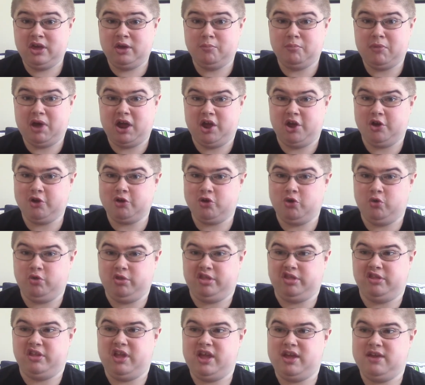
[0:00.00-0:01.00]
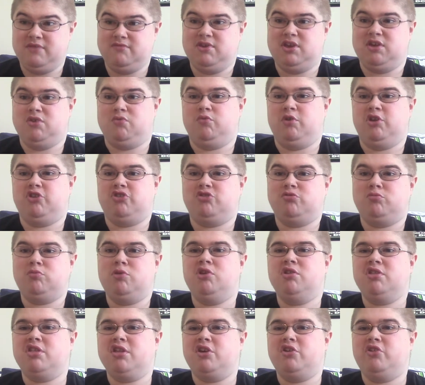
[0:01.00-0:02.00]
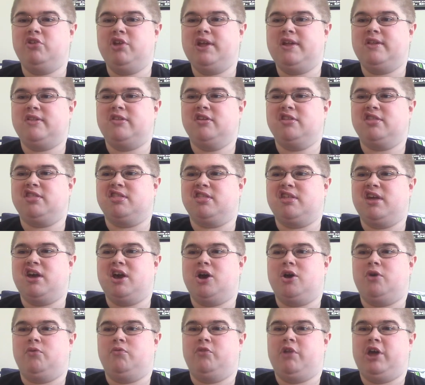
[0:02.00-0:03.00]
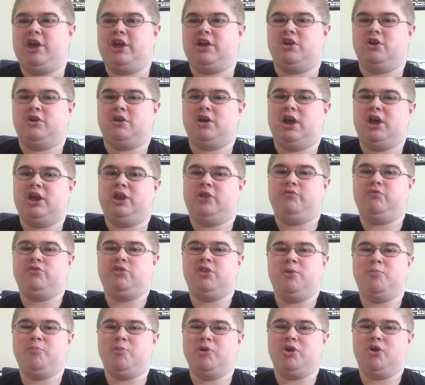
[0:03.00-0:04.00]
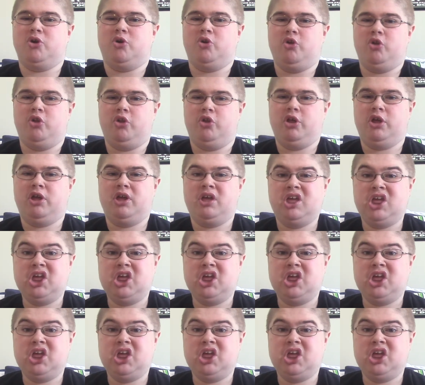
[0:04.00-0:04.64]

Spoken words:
"My Uncle's Navy," which musically does sound like your kind of typical,